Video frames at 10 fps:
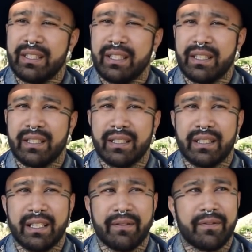I
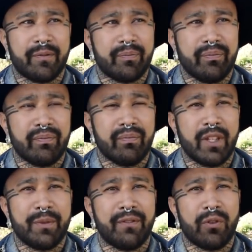have
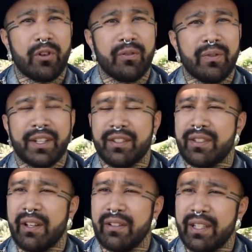maybe 4 records
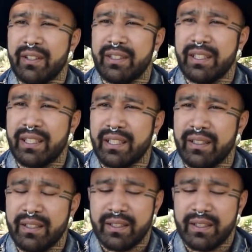out now, I think, and